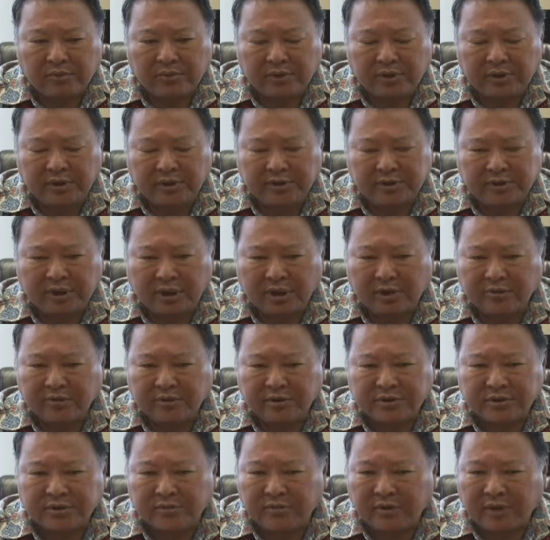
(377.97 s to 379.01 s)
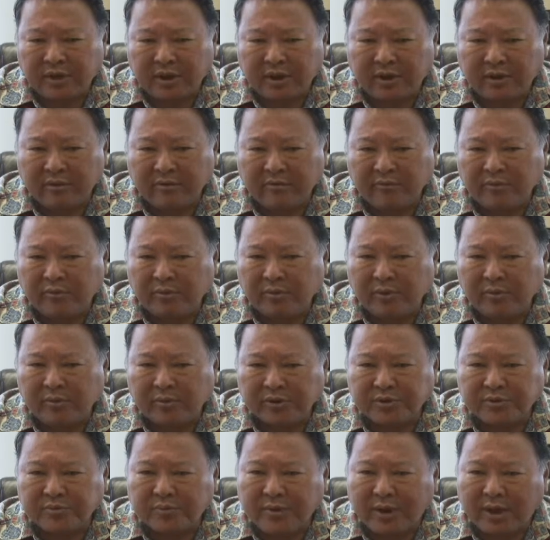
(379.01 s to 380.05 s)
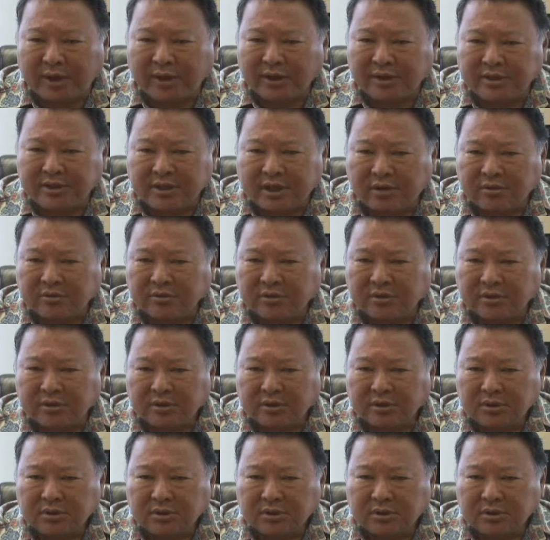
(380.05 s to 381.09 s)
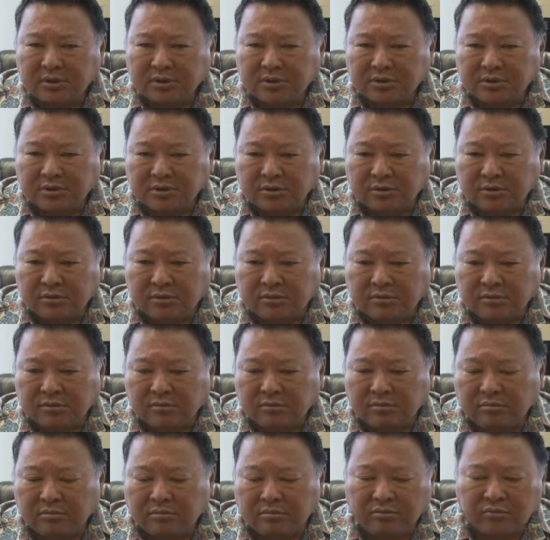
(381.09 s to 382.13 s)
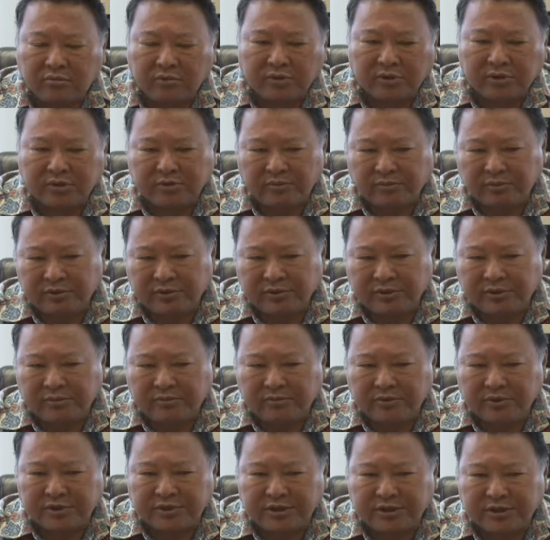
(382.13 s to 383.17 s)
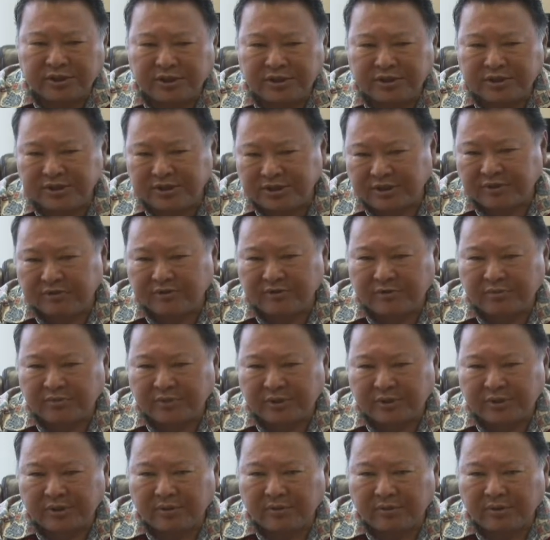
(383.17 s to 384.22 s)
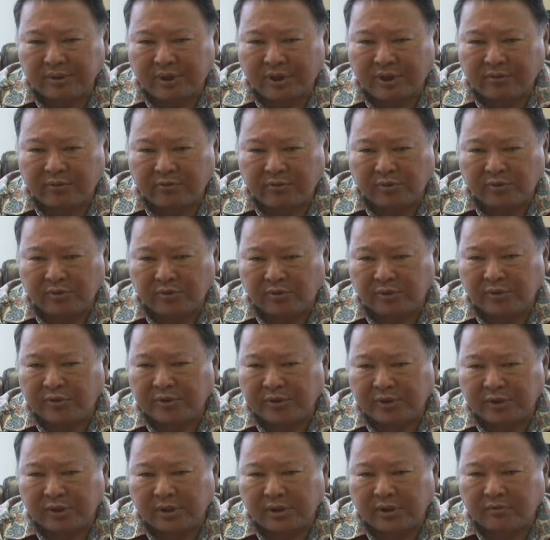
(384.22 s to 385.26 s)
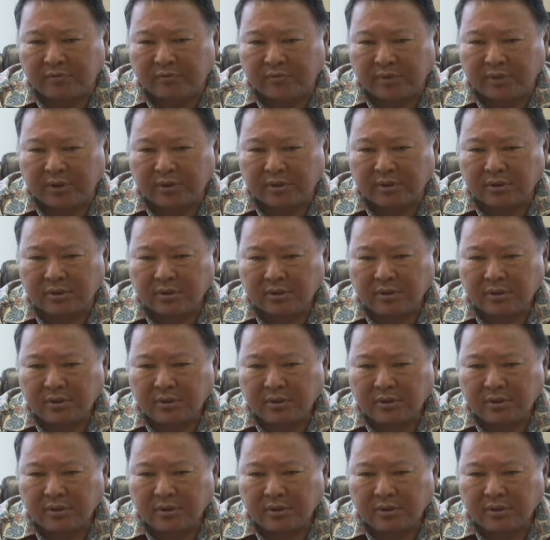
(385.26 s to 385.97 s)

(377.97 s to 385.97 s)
the salaries that we have pretty much balance out. So we're seeing shifts, but not real growth in government.